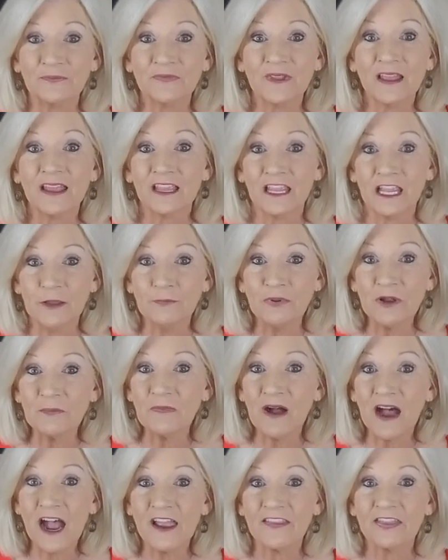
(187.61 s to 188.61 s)
Keep in
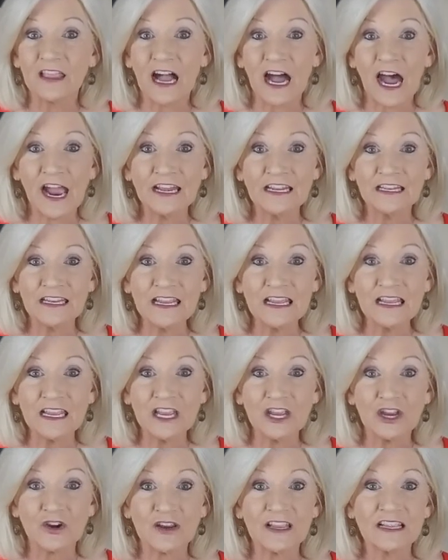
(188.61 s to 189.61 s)
mind, the idea
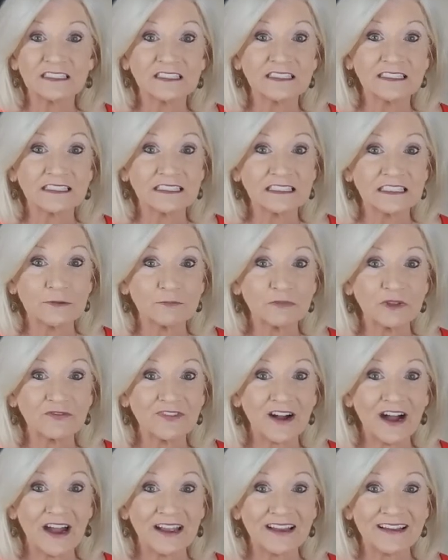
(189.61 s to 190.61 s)
here is to
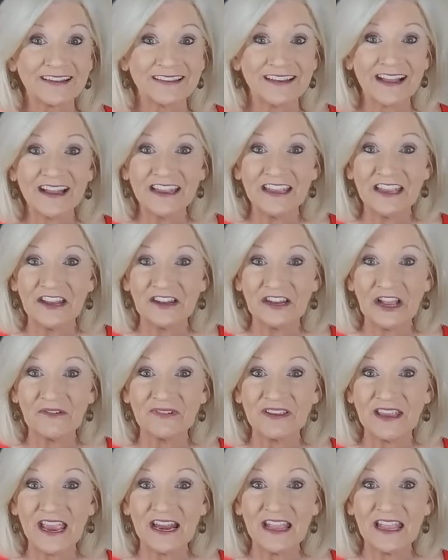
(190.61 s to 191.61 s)
simplify, not end up
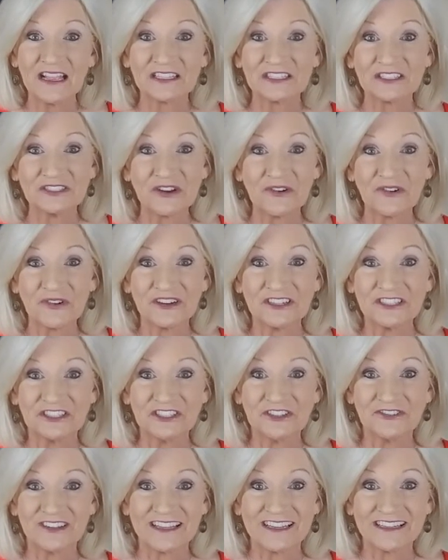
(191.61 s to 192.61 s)
getting a storage
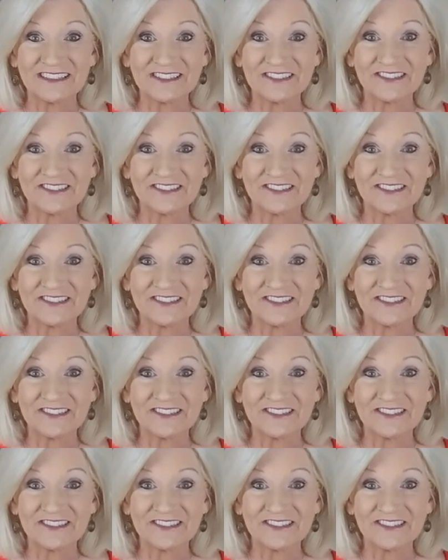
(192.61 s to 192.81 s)
unit.